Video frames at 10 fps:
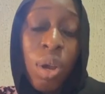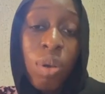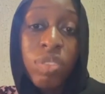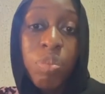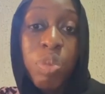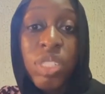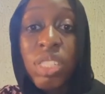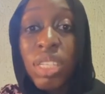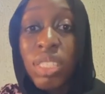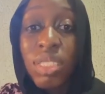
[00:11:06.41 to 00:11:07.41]
of the
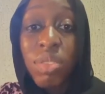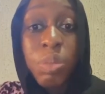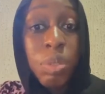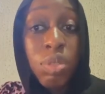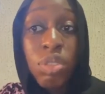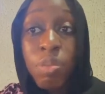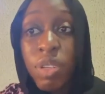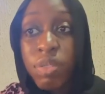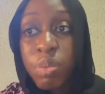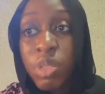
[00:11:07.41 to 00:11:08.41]
patient, the respiratory
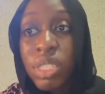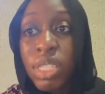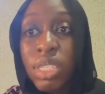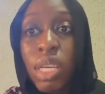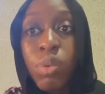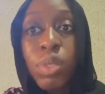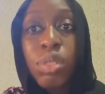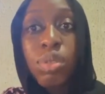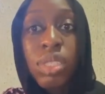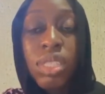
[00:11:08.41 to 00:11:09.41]
droplet of the patient, then we
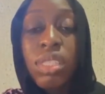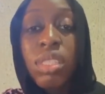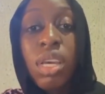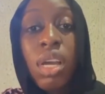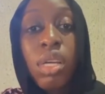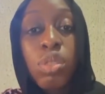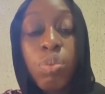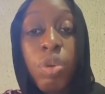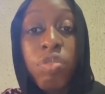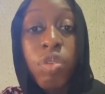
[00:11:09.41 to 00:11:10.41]
use it
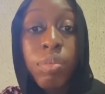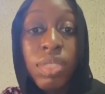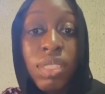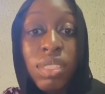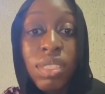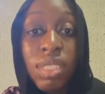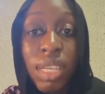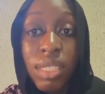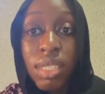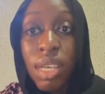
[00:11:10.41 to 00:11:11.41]
to perform this
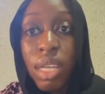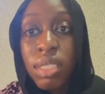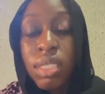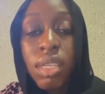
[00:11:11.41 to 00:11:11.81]
test and